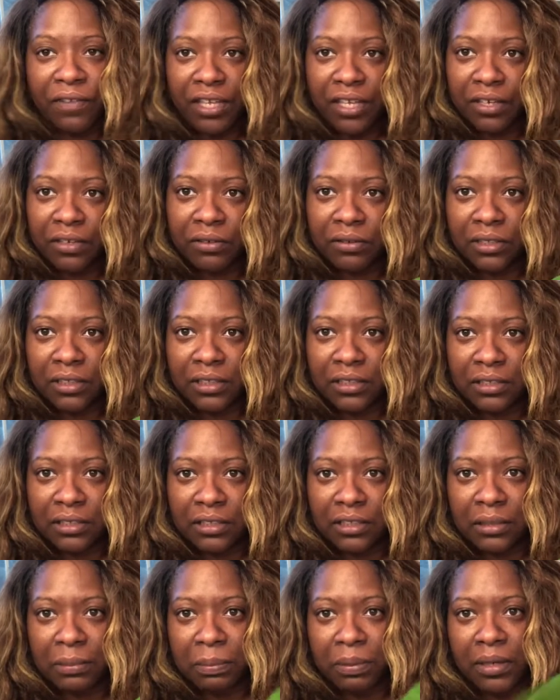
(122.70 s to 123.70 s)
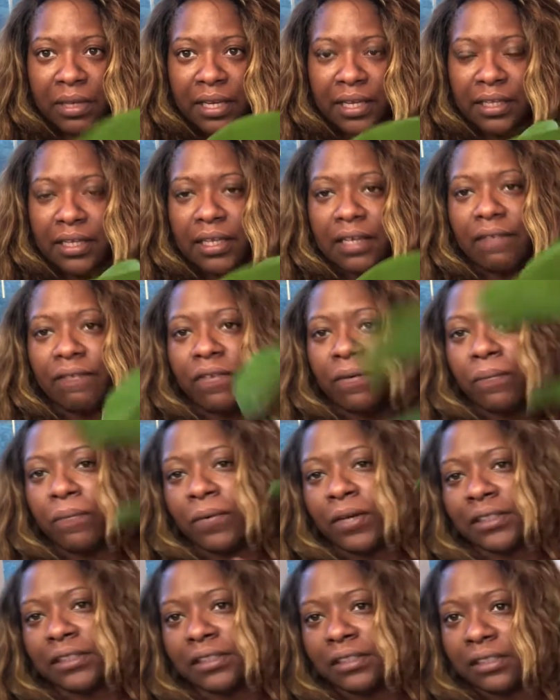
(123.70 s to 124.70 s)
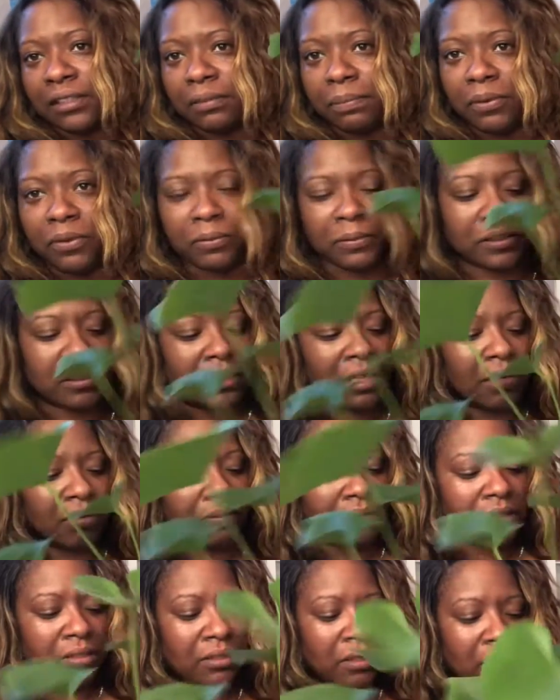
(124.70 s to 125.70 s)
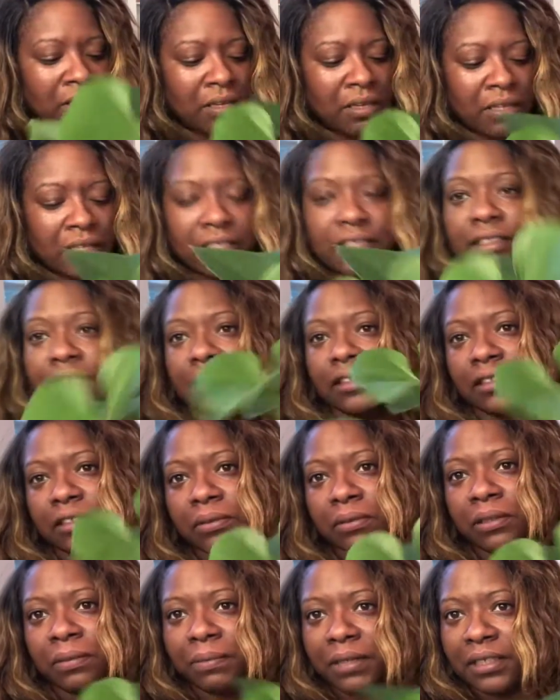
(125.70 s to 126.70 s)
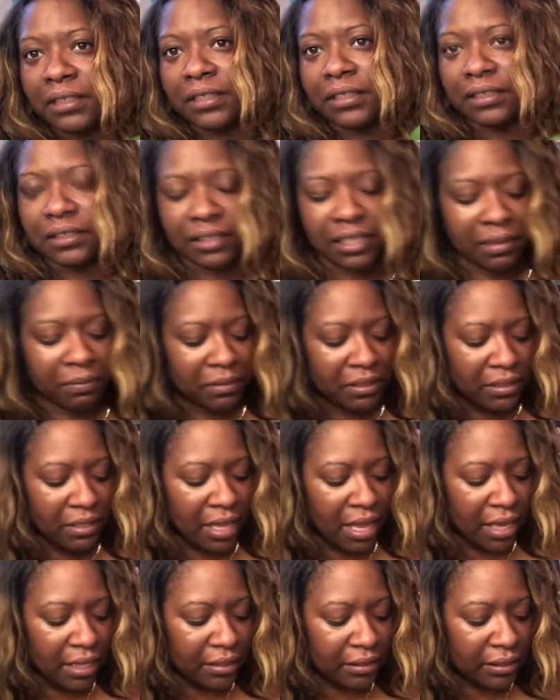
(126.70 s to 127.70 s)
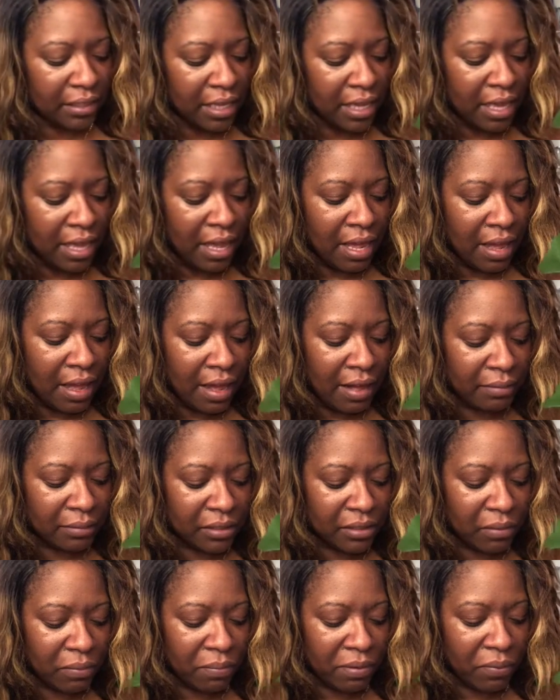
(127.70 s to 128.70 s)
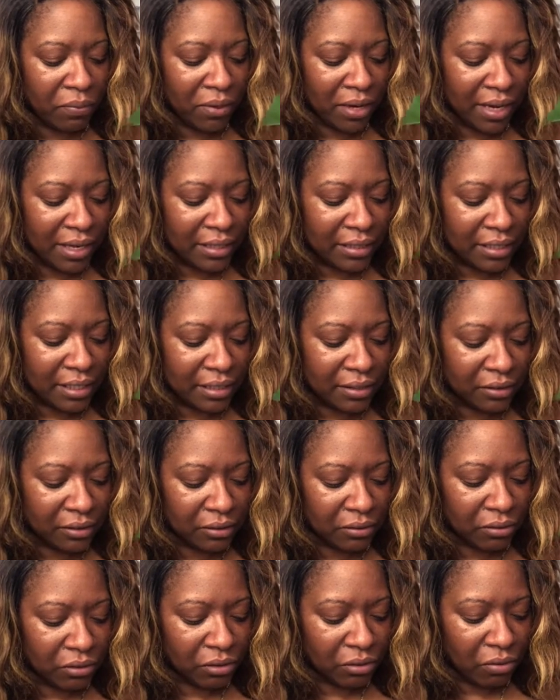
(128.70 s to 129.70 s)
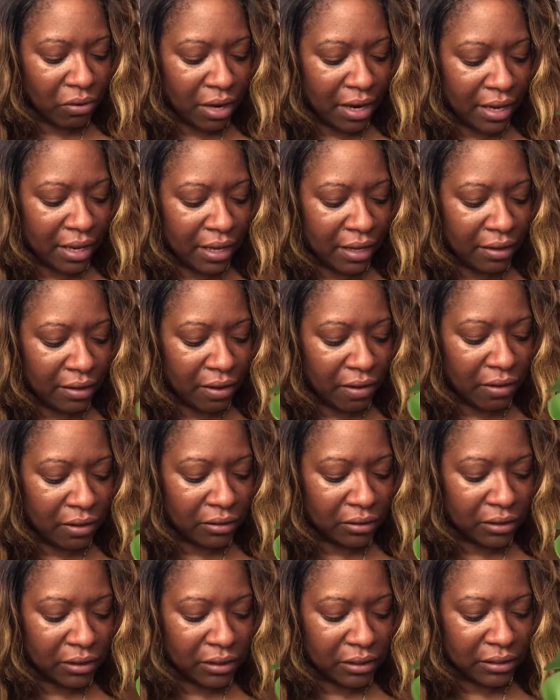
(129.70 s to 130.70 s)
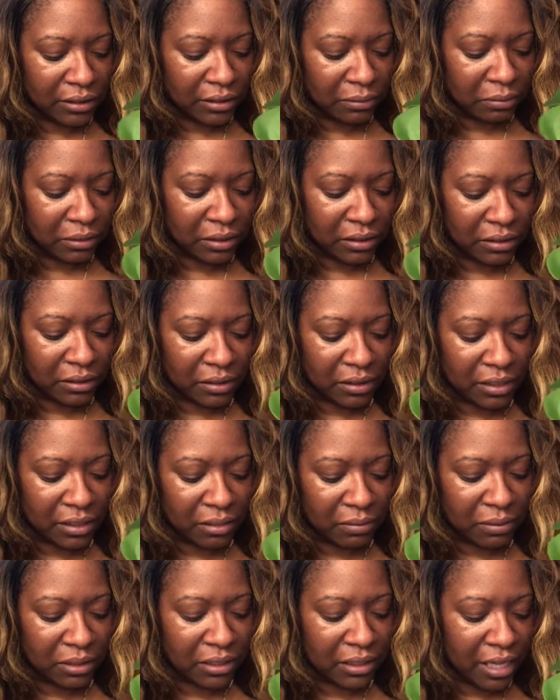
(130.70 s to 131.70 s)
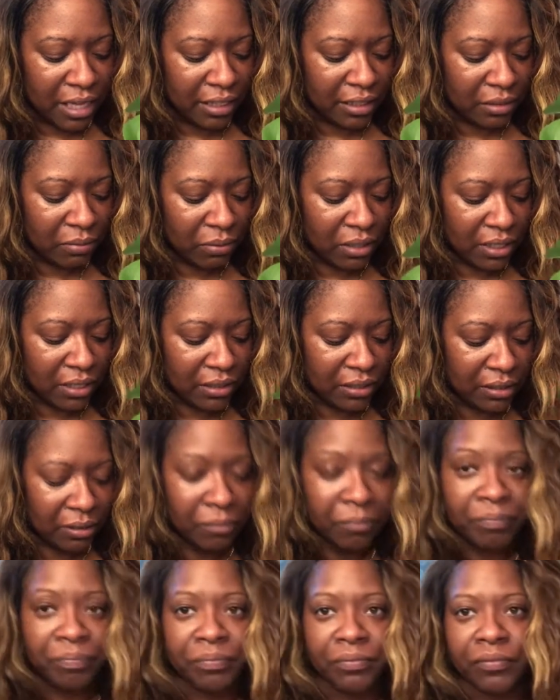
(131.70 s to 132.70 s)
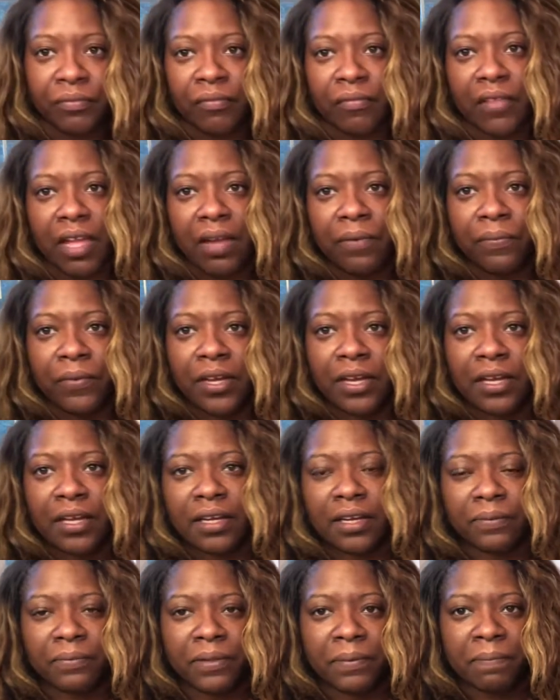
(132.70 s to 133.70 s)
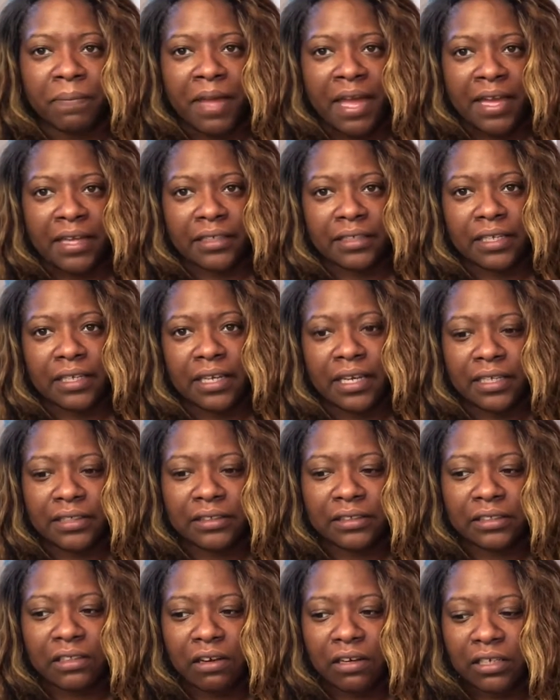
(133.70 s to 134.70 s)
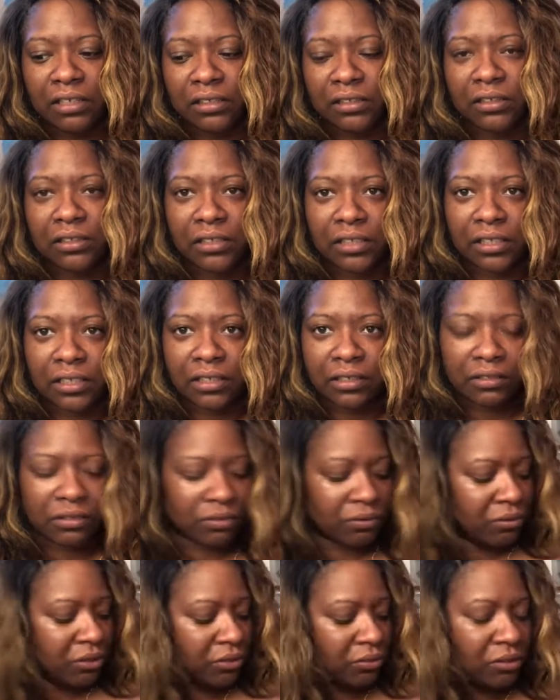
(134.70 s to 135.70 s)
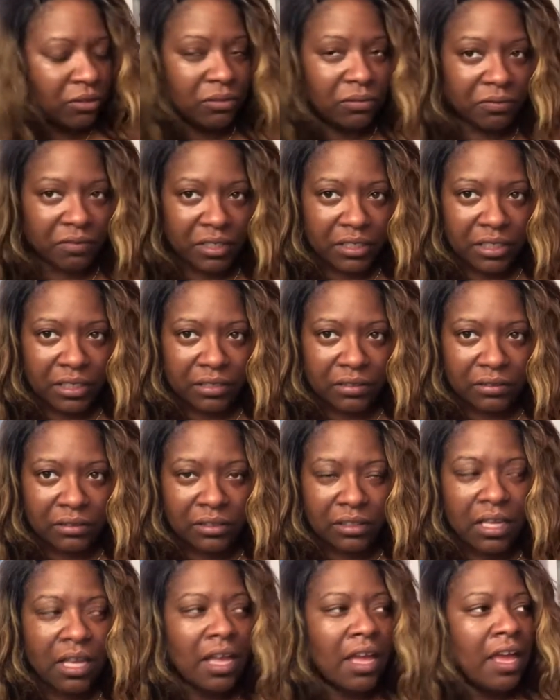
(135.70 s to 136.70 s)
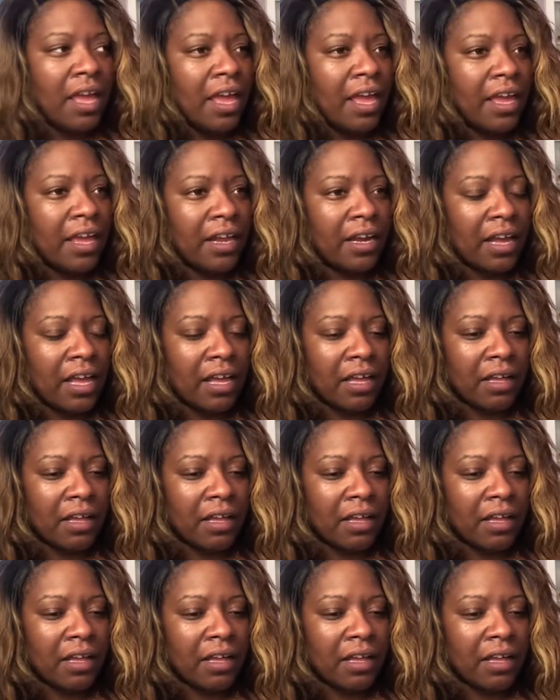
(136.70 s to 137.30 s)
killed this plant if it wasn't in the pumice stones, because I still would have made these same mistakes. But what I did do to try and alter these mistakes was I went back and started looking through YouTube videos, and